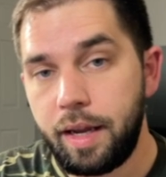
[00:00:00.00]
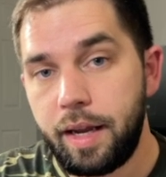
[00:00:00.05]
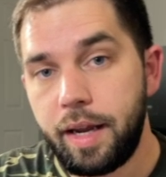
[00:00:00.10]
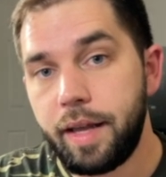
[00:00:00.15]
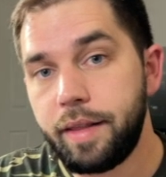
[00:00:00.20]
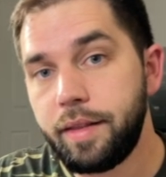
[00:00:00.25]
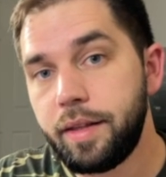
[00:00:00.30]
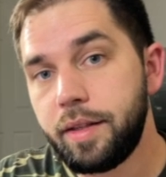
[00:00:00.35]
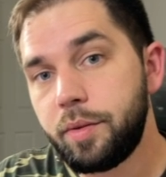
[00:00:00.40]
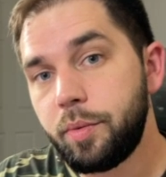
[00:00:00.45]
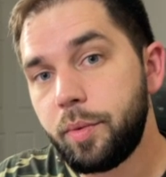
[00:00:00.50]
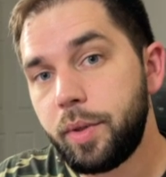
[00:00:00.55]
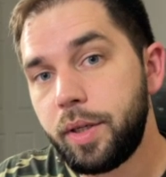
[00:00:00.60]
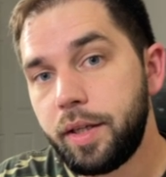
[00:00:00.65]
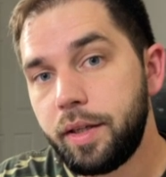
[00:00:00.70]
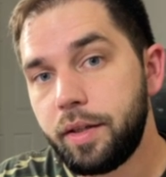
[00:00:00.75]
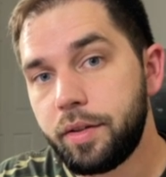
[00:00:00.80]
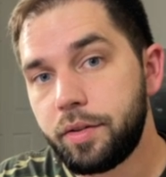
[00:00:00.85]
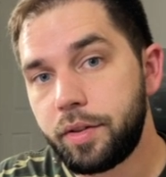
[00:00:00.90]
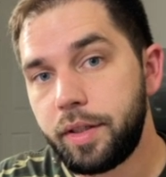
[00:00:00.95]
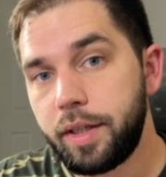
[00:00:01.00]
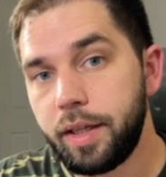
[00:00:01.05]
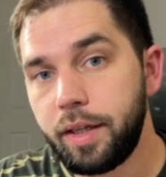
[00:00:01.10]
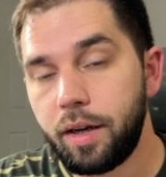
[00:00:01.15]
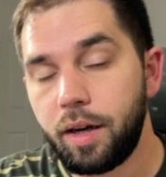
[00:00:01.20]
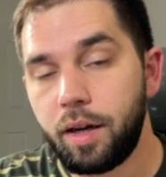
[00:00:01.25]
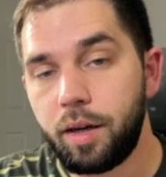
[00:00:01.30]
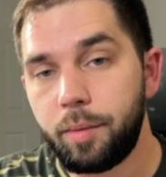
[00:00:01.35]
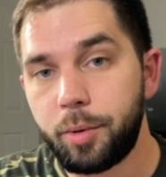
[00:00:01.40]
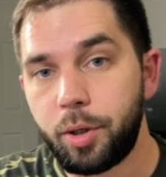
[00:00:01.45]
And this one is
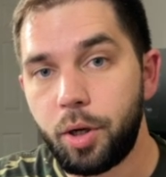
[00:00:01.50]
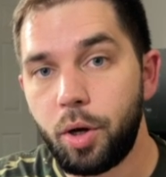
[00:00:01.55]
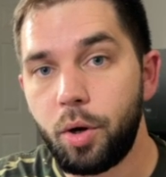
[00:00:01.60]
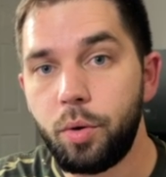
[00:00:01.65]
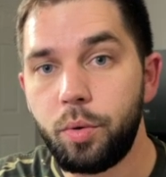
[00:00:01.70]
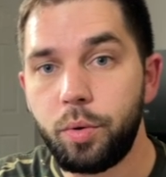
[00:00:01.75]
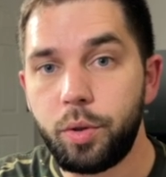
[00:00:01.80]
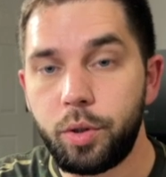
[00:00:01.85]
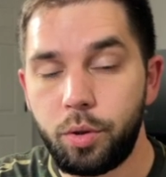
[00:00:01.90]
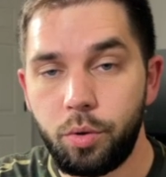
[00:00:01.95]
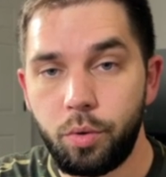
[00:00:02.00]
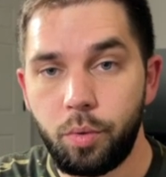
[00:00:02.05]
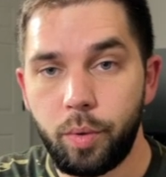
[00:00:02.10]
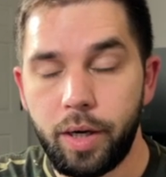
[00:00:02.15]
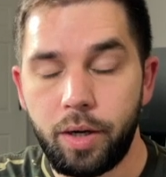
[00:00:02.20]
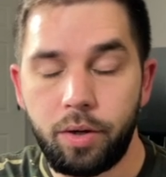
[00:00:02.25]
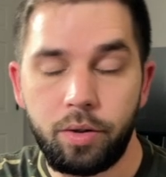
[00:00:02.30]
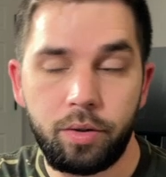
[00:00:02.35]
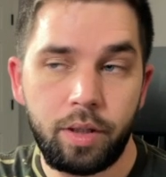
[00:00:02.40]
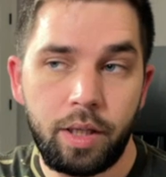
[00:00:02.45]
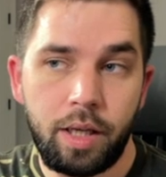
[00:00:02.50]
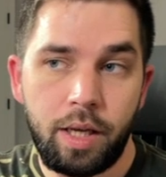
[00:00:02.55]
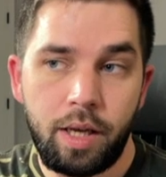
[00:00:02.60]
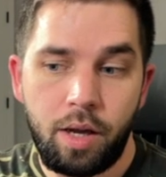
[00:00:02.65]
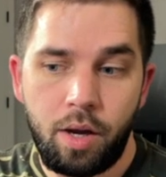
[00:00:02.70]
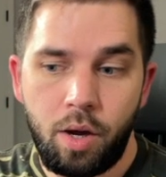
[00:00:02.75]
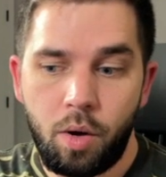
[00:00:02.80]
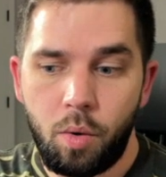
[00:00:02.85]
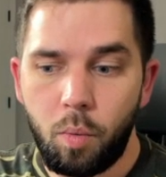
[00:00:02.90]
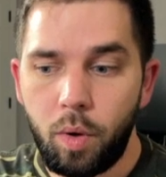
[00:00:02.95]
GitHub CodeQL.
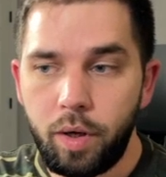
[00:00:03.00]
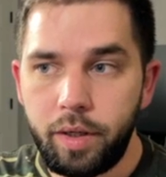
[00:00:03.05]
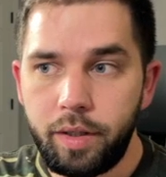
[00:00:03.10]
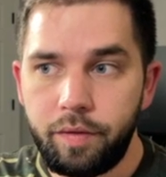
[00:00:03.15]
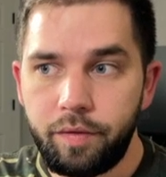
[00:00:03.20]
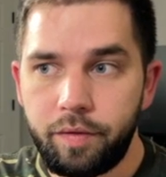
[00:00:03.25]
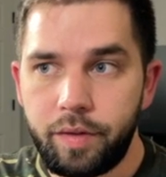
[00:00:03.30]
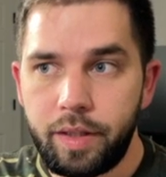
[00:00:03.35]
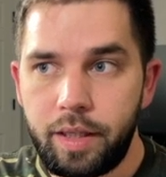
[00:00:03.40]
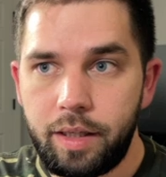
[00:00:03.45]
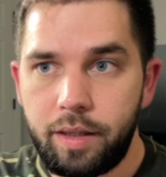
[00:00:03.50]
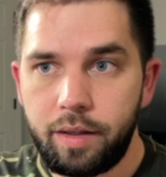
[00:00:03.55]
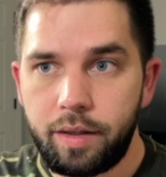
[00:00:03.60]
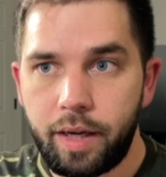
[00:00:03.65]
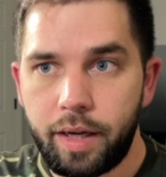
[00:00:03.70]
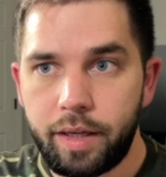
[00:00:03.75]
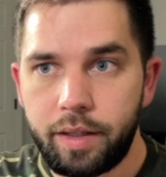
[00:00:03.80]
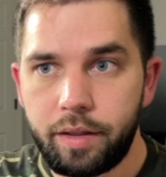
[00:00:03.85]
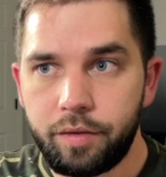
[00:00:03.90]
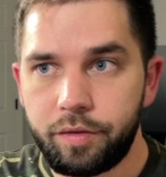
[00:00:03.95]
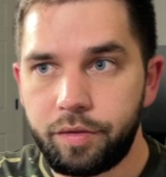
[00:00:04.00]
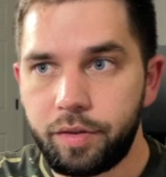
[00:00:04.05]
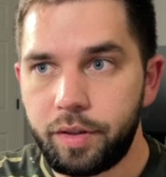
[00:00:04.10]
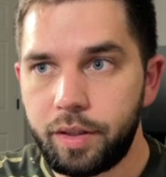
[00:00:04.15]
One of the kind of